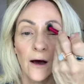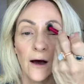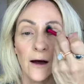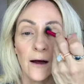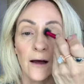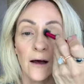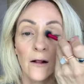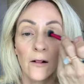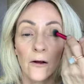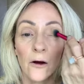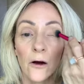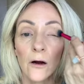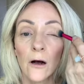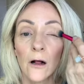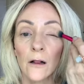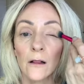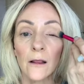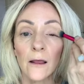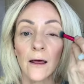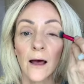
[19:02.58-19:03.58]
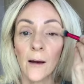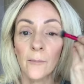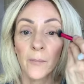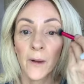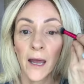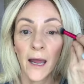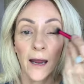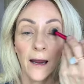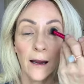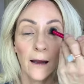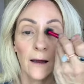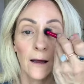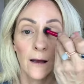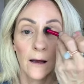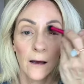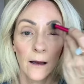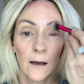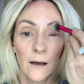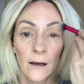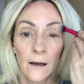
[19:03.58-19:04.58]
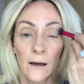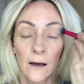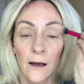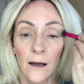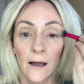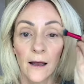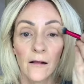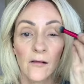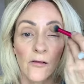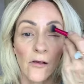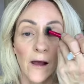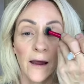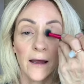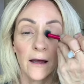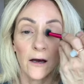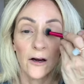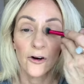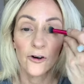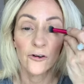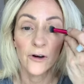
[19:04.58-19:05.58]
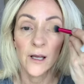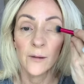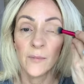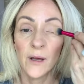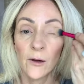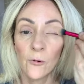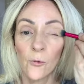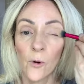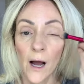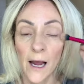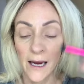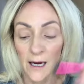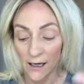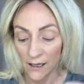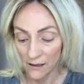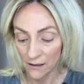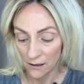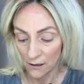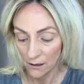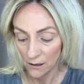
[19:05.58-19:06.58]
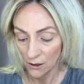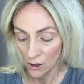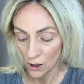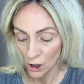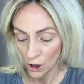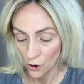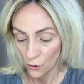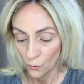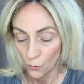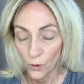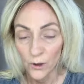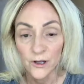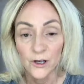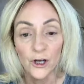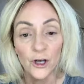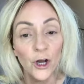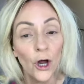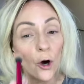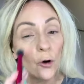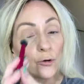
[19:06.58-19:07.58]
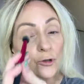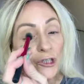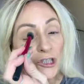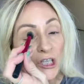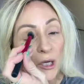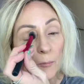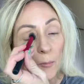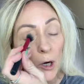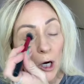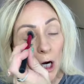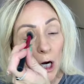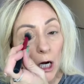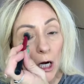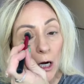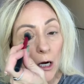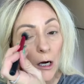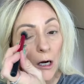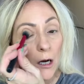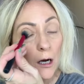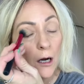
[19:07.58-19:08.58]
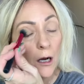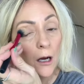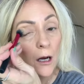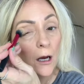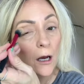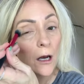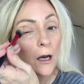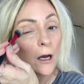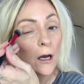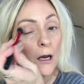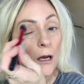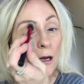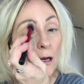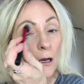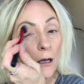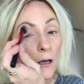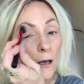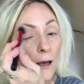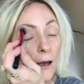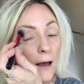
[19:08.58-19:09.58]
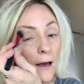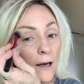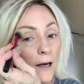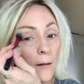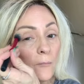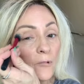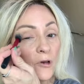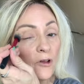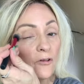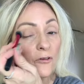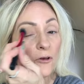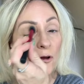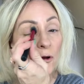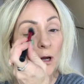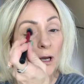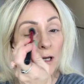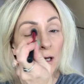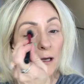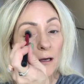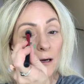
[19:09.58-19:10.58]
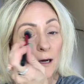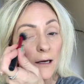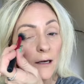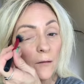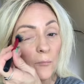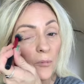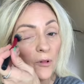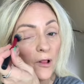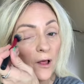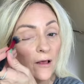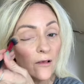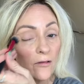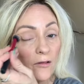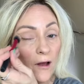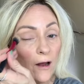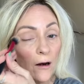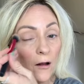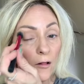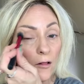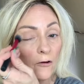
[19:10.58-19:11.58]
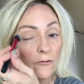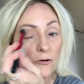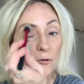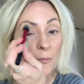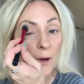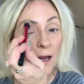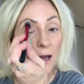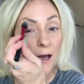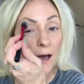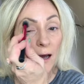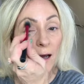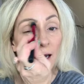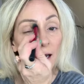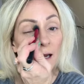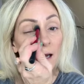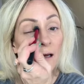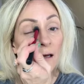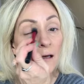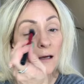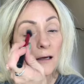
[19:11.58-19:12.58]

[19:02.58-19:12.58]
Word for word: a color called Cupcake. It's like a creamy white with no shimmer. And I'm just going to kind of place that all over my eye